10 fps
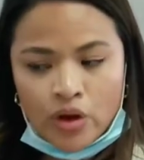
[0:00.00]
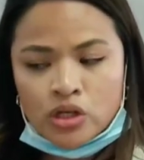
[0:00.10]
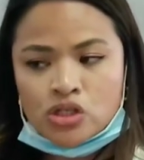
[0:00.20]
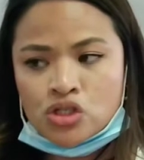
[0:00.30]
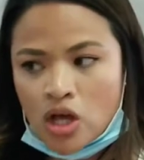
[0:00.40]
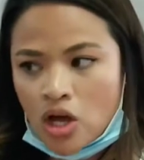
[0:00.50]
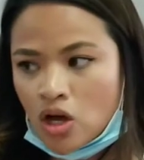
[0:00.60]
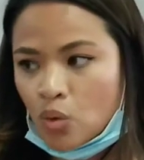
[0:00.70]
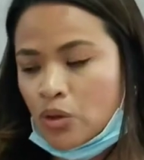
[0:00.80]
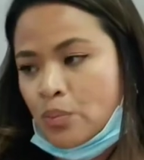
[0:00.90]

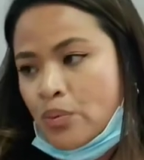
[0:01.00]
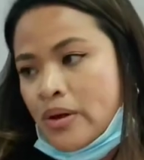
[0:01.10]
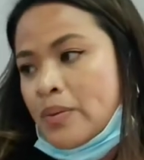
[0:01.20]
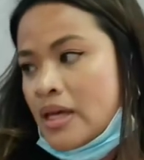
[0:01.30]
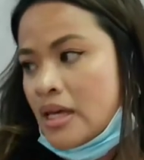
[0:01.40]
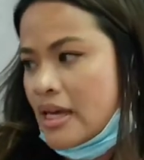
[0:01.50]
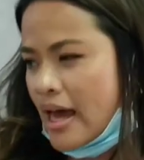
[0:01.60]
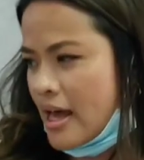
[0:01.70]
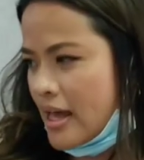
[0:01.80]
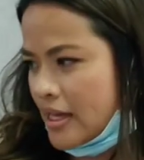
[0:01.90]
So with P
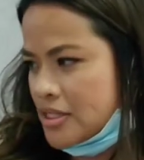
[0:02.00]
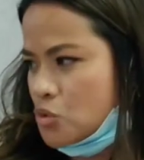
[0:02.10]
ends,